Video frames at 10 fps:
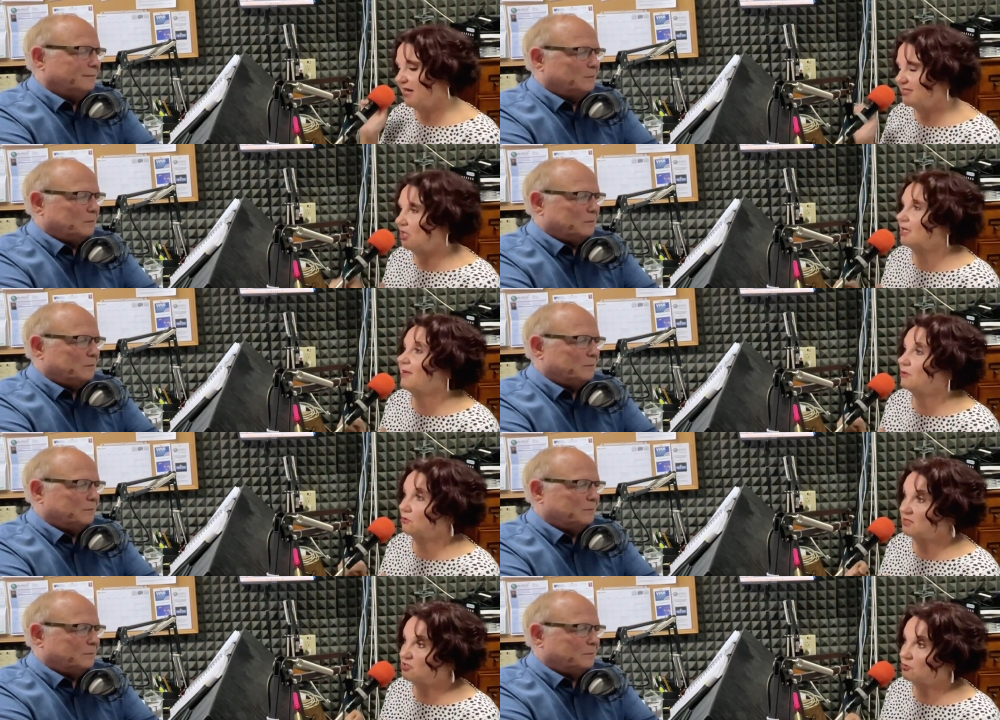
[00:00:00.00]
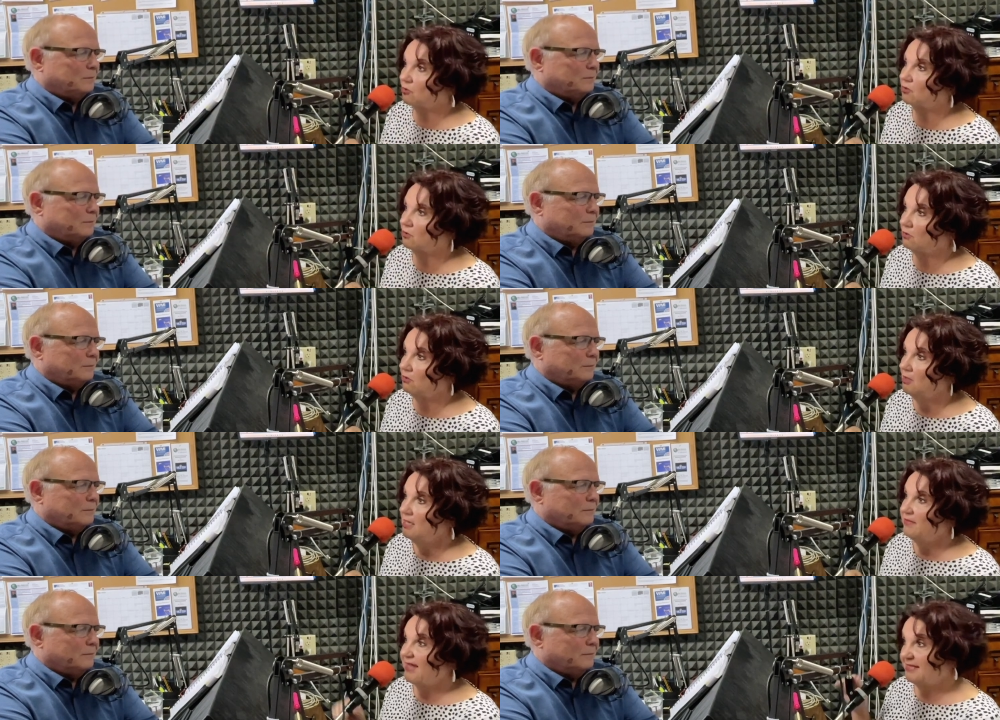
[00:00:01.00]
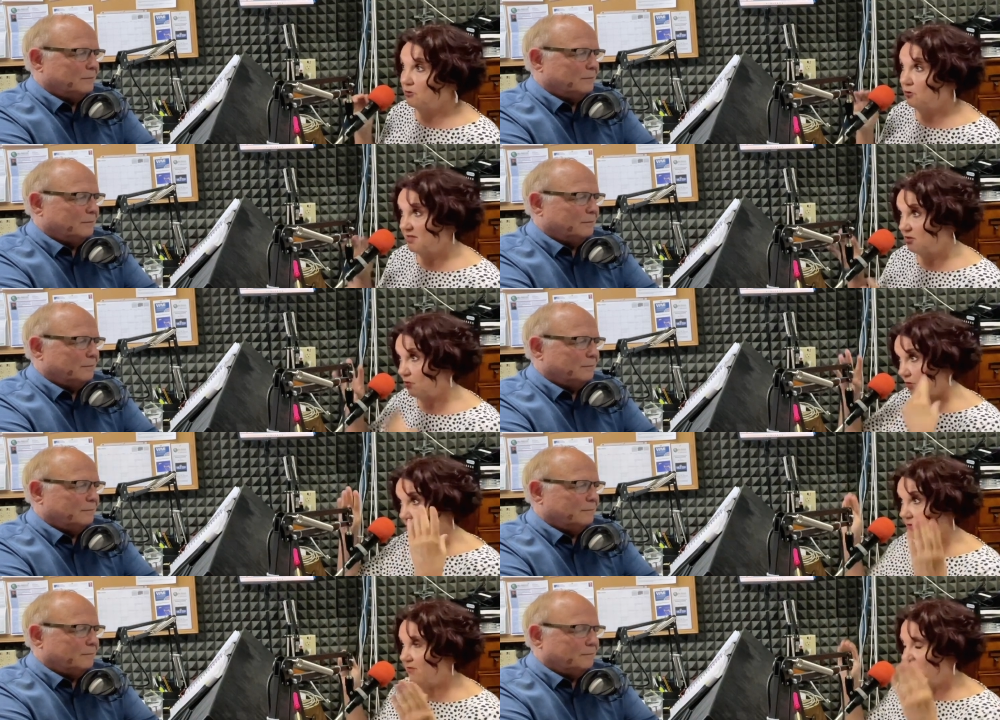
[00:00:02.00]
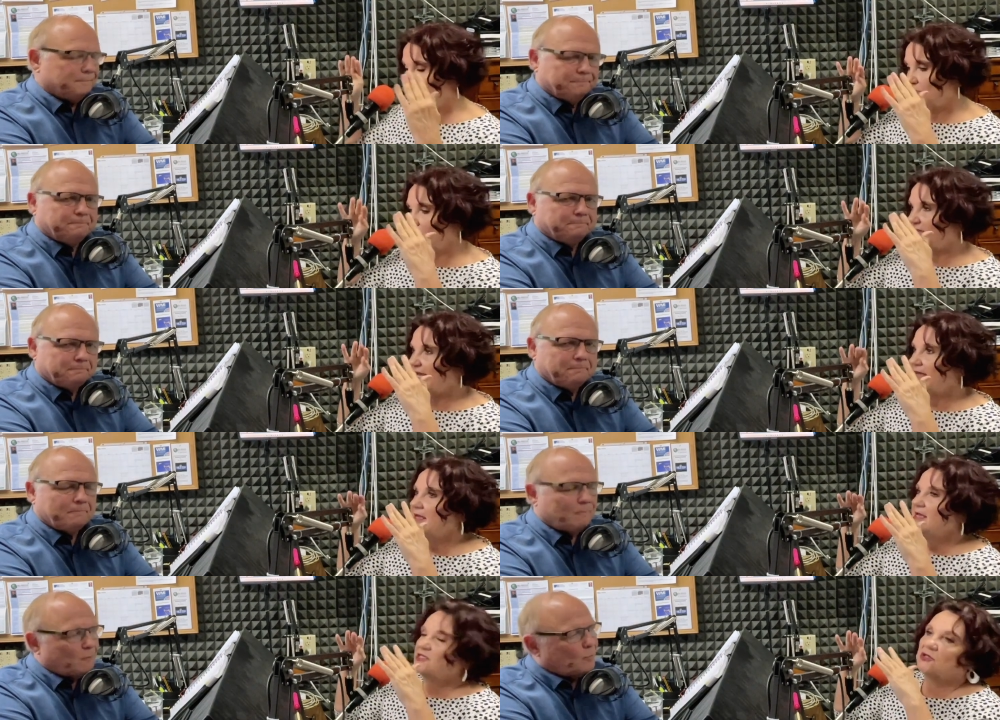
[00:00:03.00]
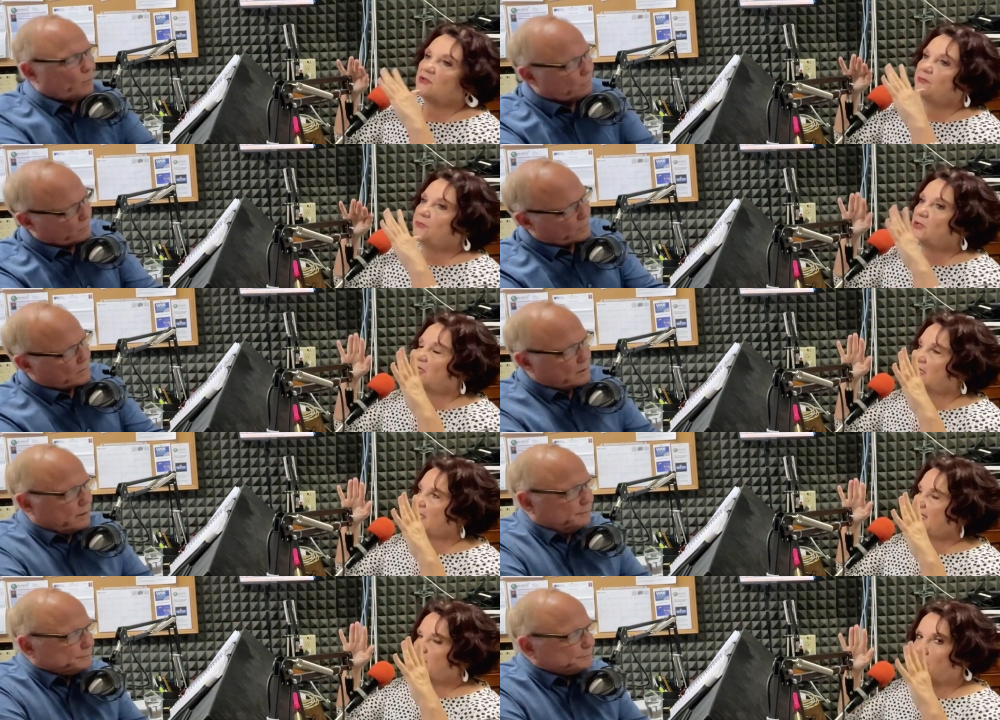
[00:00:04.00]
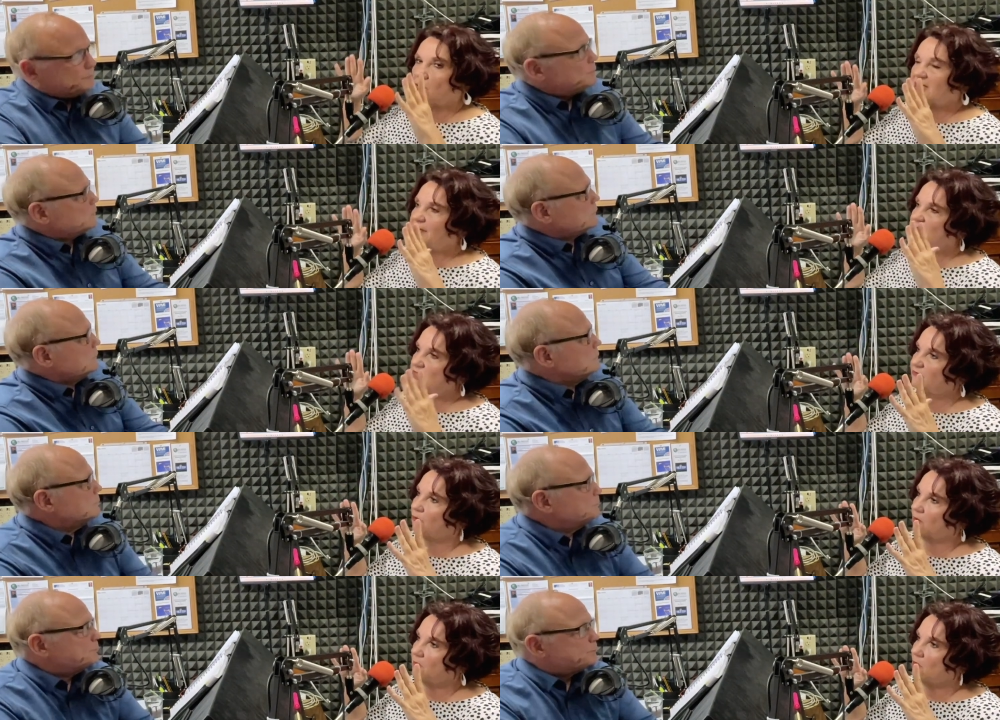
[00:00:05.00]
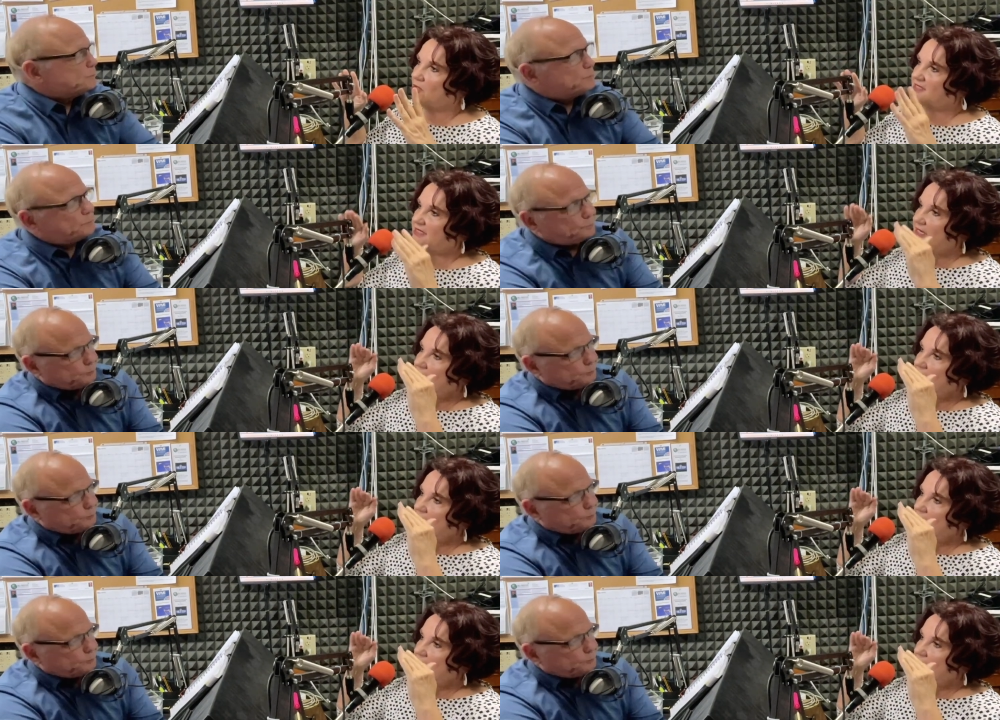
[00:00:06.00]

Speaker 1: I talk about her historical. That's her historical. If you look at so the book is broken up into four parts.